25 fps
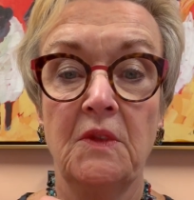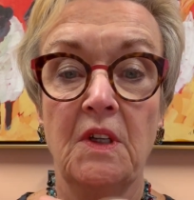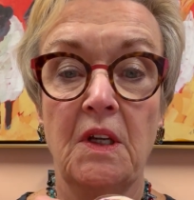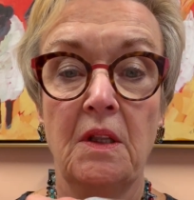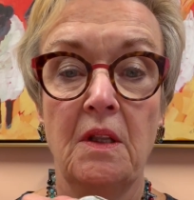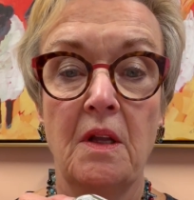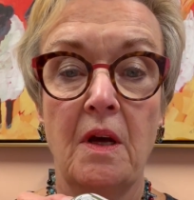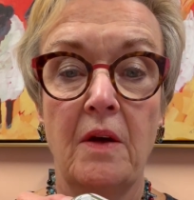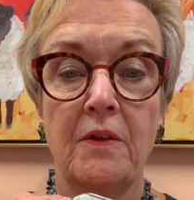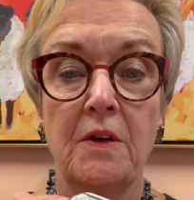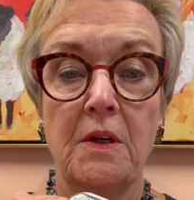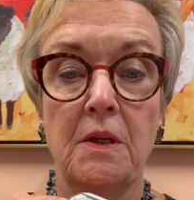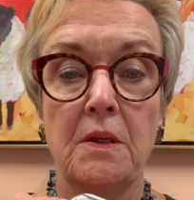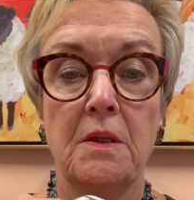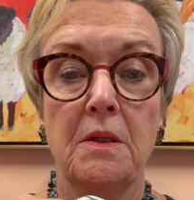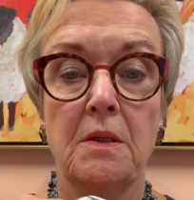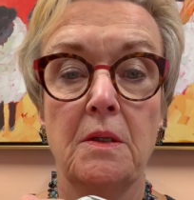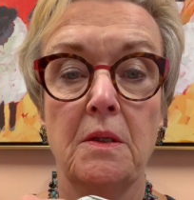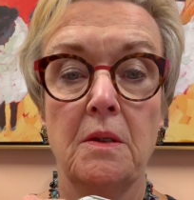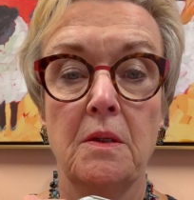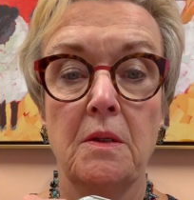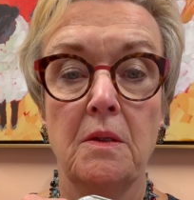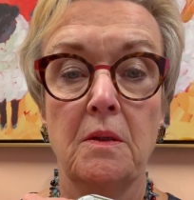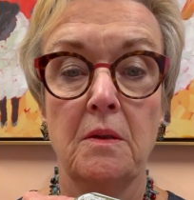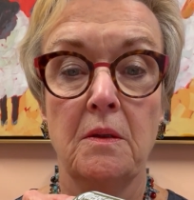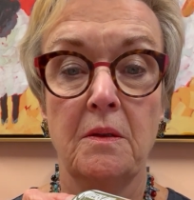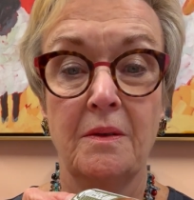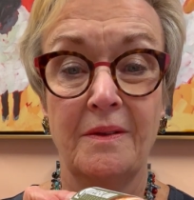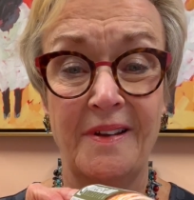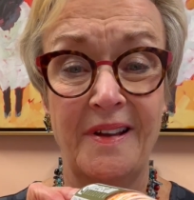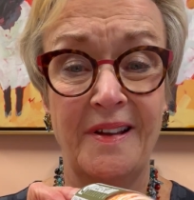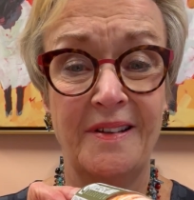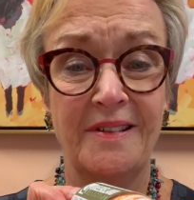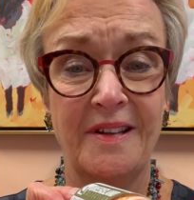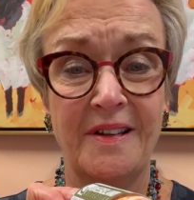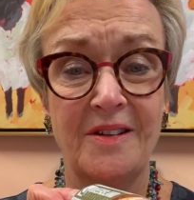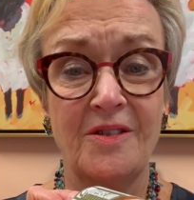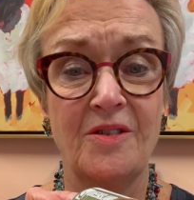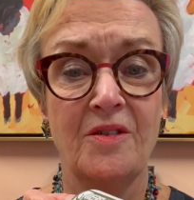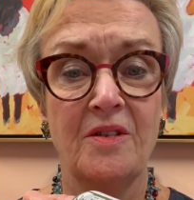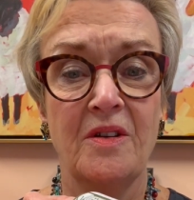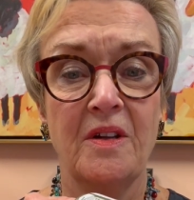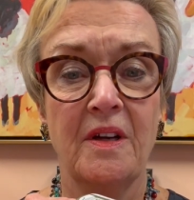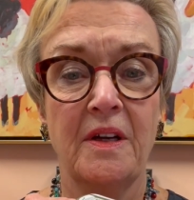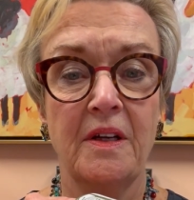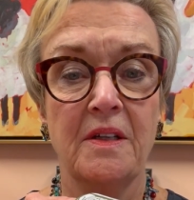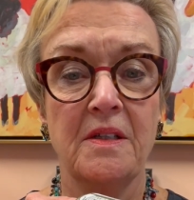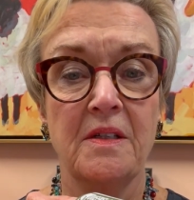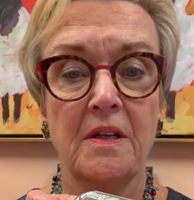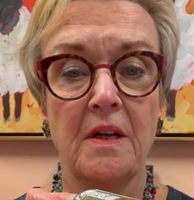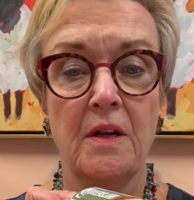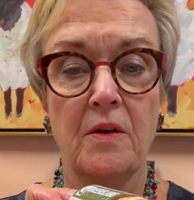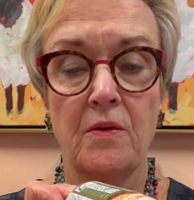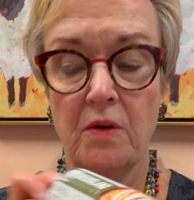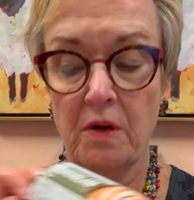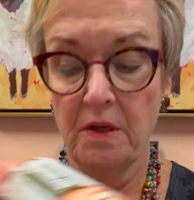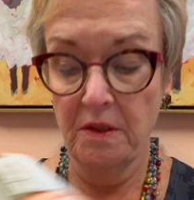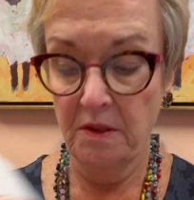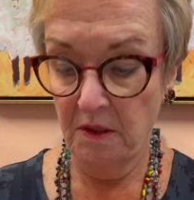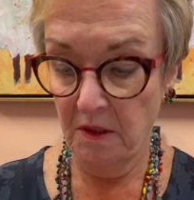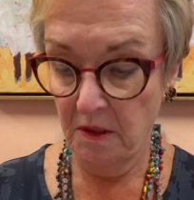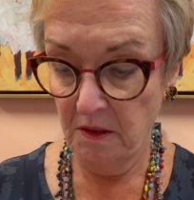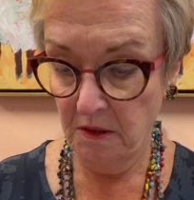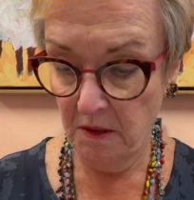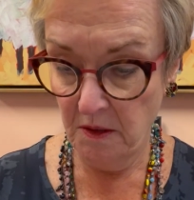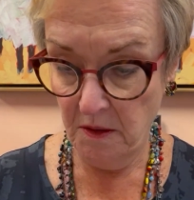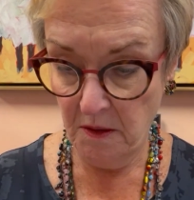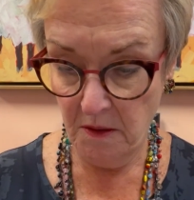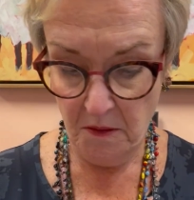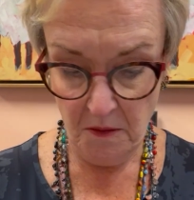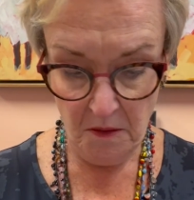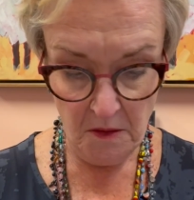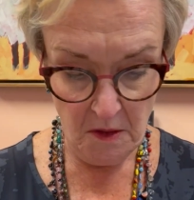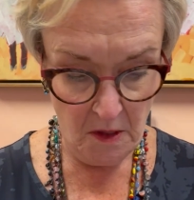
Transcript: Love it. It does look like a sunrise, doesn't it?